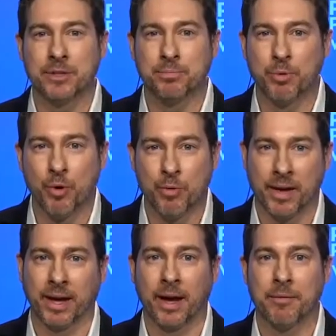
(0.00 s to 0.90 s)
is
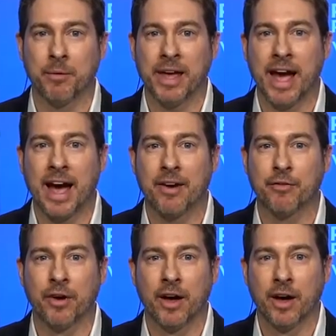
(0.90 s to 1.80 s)
booming. I mean, we
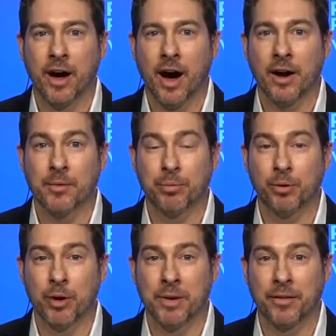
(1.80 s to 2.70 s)
have
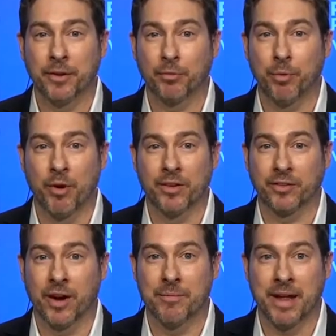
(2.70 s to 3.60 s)
unemployment at this point
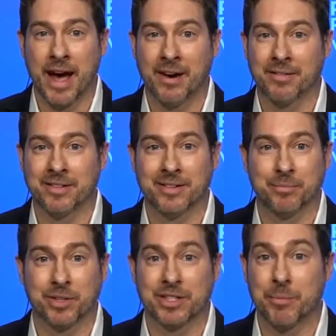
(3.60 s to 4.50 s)
has come down
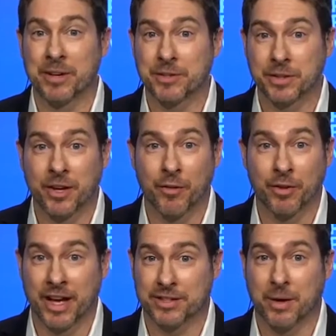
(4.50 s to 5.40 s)
precipitously over
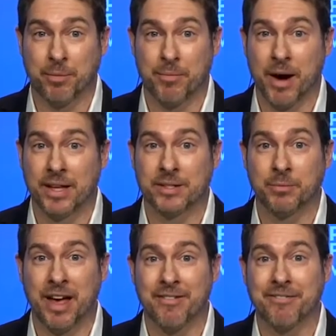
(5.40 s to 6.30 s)
the last couple of months,
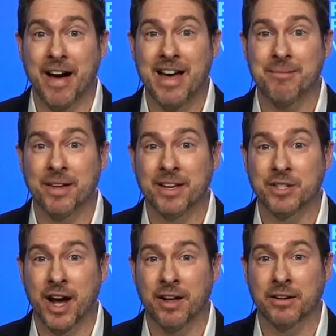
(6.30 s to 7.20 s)
and we have 5
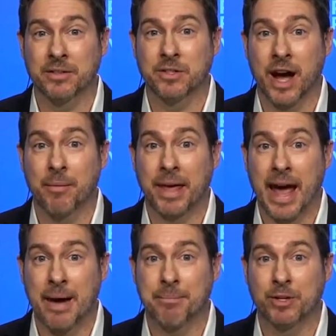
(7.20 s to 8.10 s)
million job
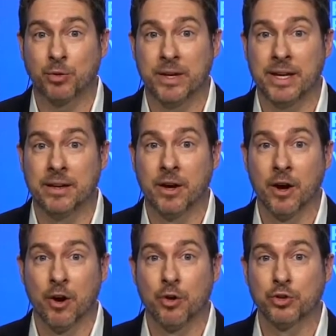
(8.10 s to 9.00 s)
gap between
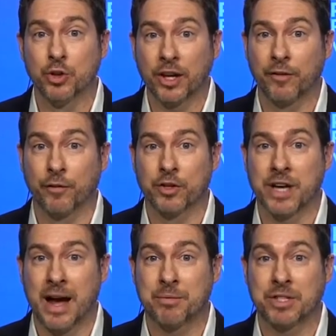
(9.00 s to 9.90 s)
who's looking for
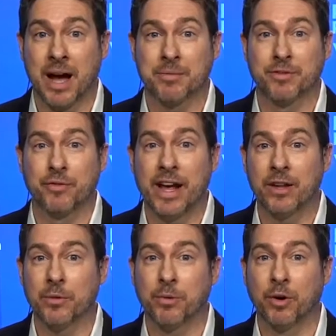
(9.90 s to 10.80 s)
jobs, jobs
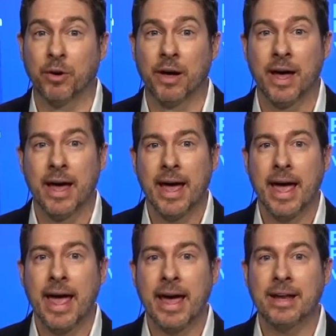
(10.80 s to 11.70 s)
available.
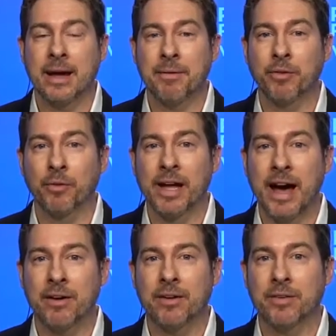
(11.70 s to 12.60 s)
And, I mean, the
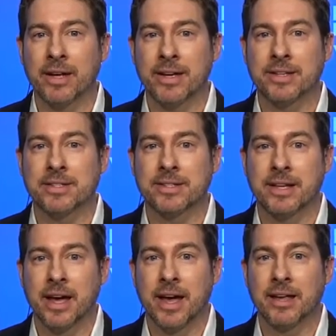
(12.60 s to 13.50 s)
reality of it
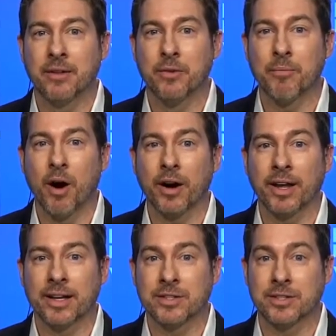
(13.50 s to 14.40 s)
is, you know, the
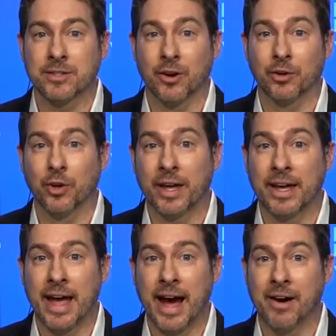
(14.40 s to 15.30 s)
markets are
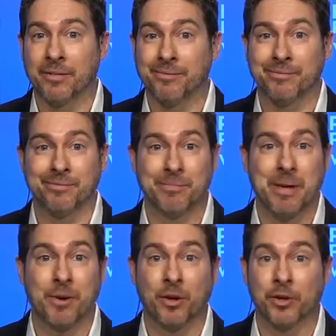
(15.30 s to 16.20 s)
looking out
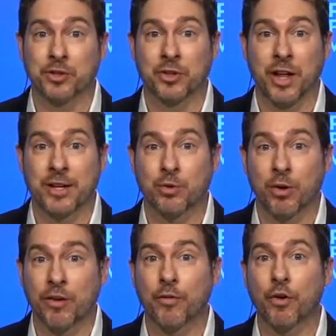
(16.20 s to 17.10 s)
maybe closer to like
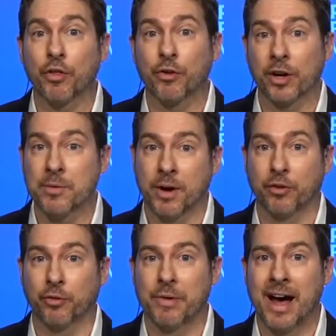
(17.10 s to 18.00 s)
24, 30
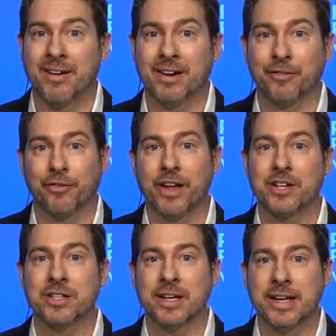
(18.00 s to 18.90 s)
months from now, and
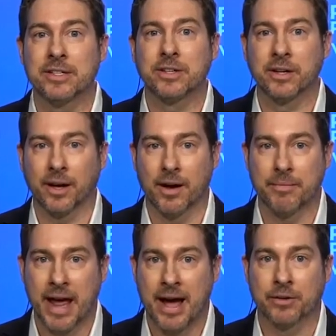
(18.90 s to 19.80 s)
inflation is going to
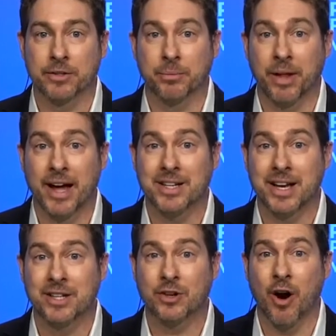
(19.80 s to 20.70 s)
come down. Supply
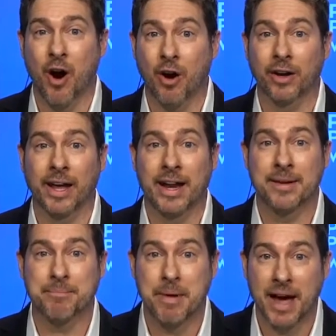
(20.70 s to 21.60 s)
chains are
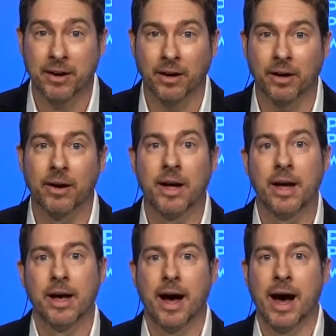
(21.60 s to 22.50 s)
getting better.
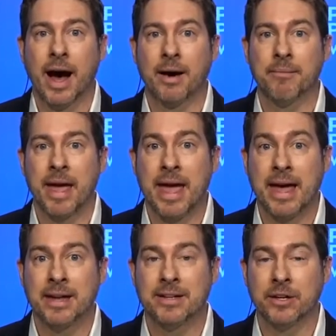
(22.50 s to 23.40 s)

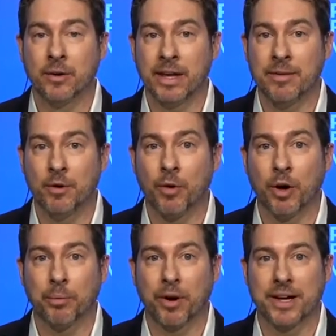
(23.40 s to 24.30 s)
And, you know, even
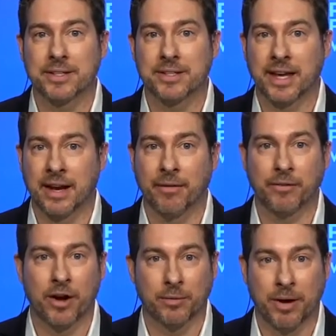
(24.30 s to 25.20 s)
oil prices, again,
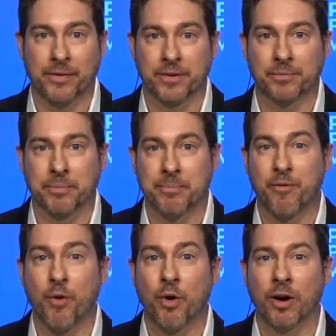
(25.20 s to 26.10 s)
I've talked about this
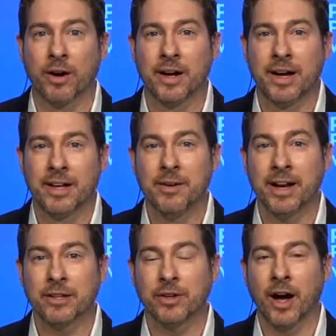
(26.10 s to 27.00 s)
before, you
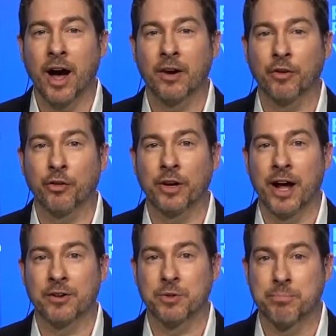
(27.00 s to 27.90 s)
got to get to like
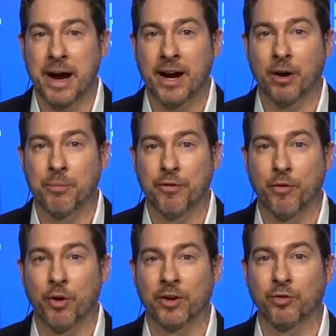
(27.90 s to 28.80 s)
$130 a barrel
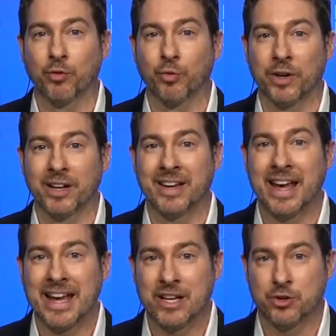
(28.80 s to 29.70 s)
before it's really
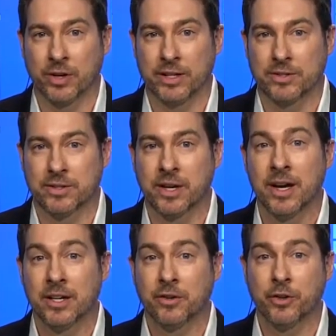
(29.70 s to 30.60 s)
a hindrance
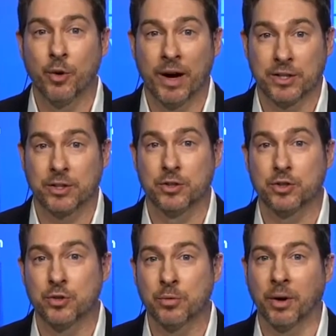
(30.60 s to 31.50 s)
to the U.S.
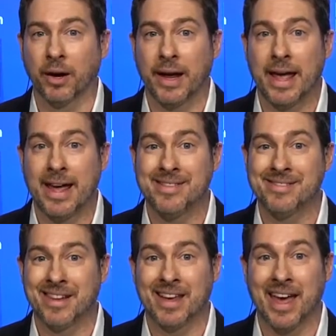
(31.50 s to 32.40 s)
consumer.
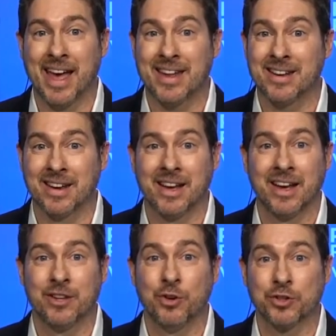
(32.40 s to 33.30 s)
And again,
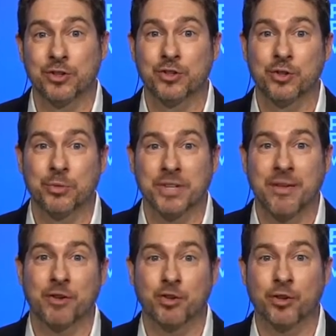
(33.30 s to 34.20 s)
U.S. consumers
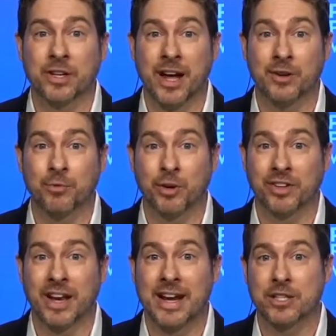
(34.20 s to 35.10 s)
have $1 trillion more
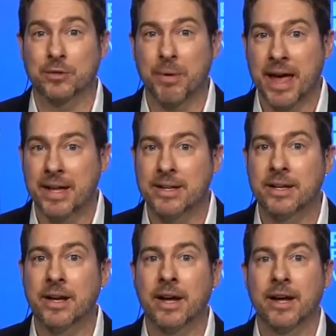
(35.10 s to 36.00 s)
today to
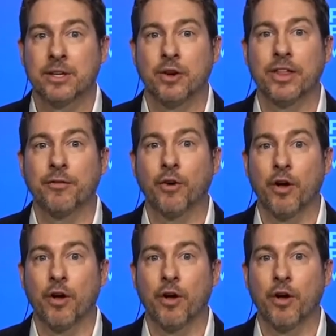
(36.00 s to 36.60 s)
spend. So I think for